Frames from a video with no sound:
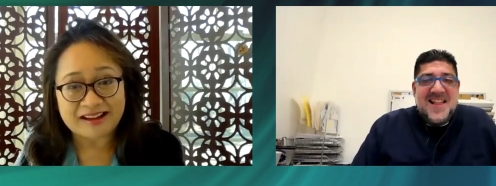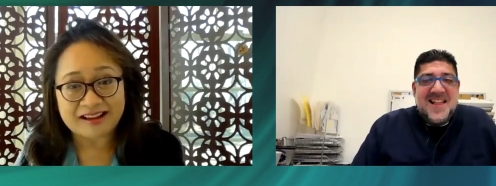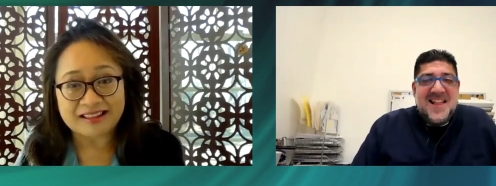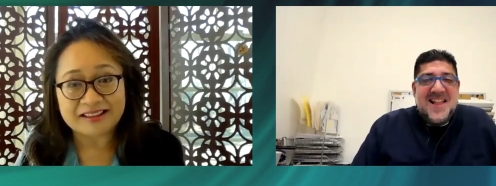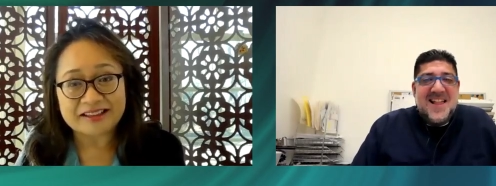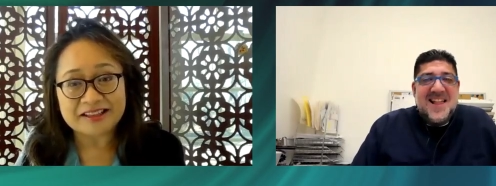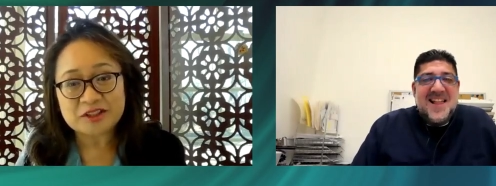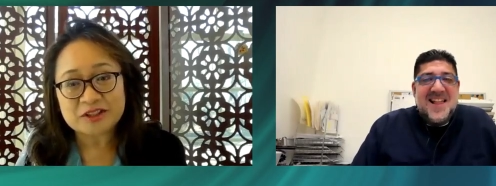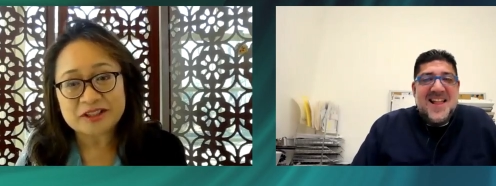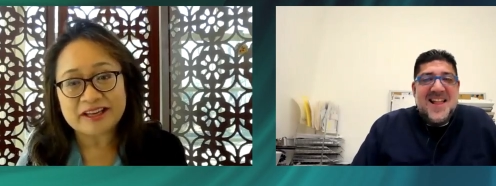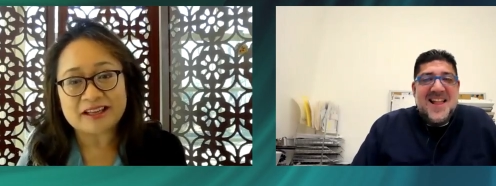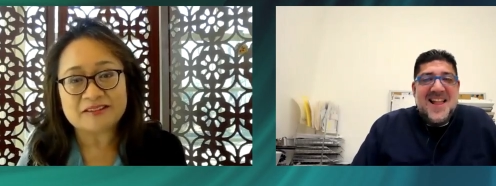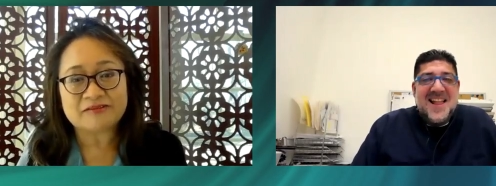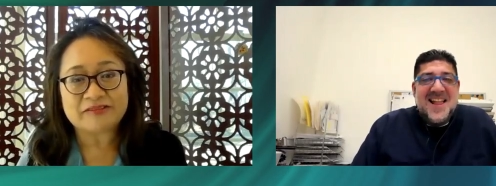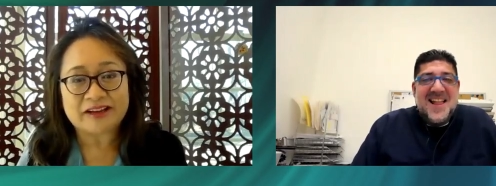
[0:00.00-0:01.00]
Speaker 1: college
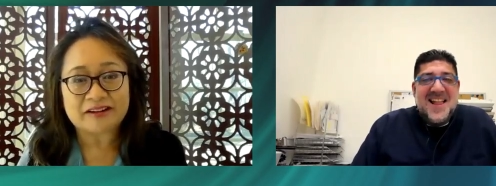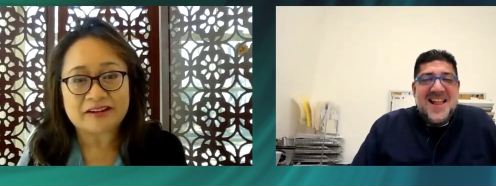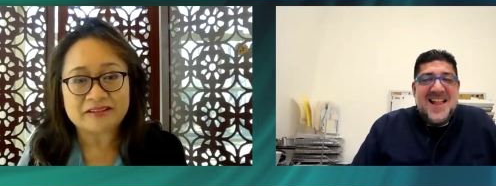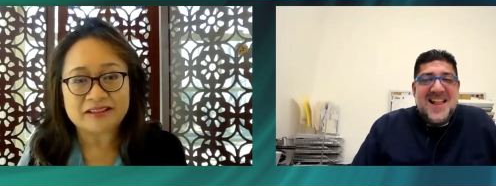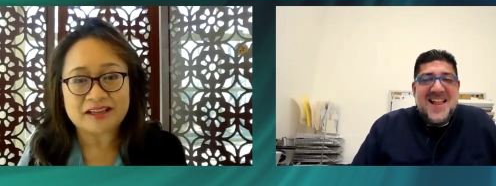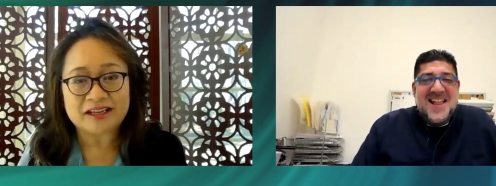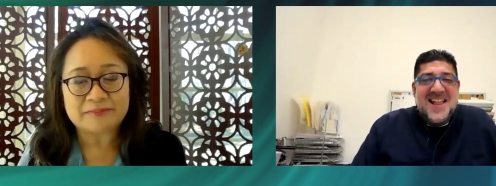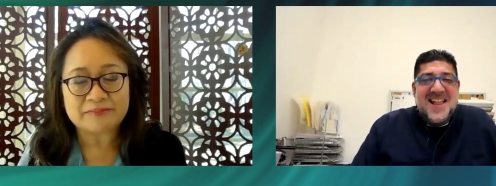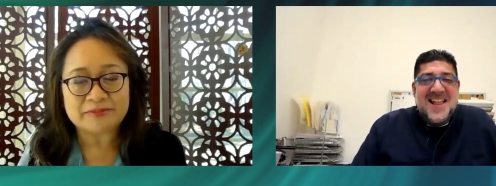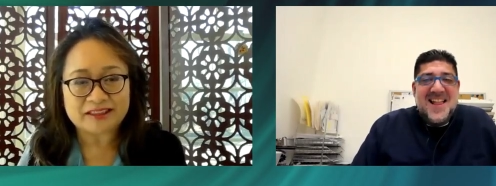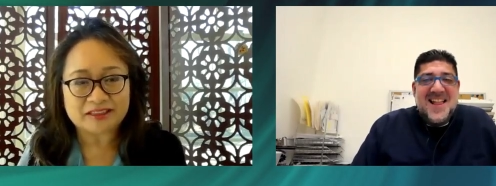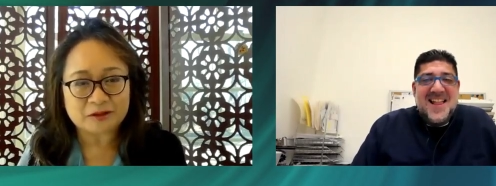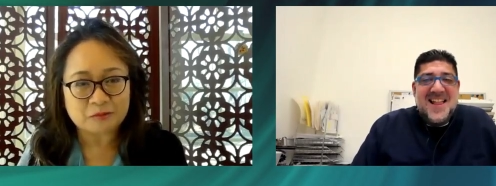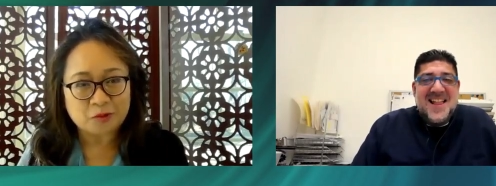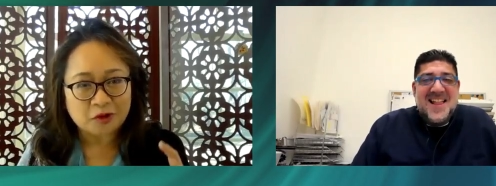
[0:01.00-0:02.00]
and found um, that
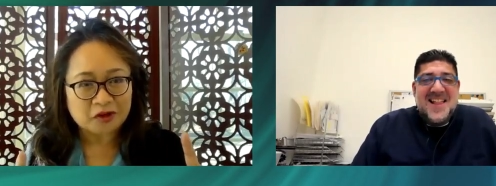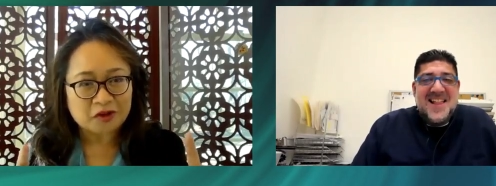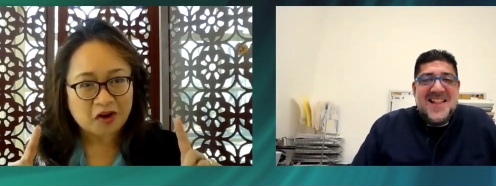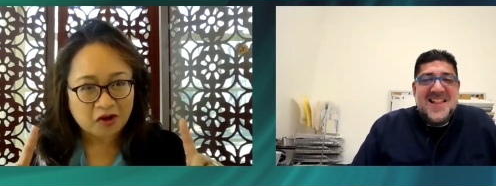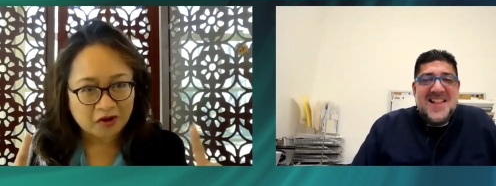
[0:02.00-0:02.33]
the word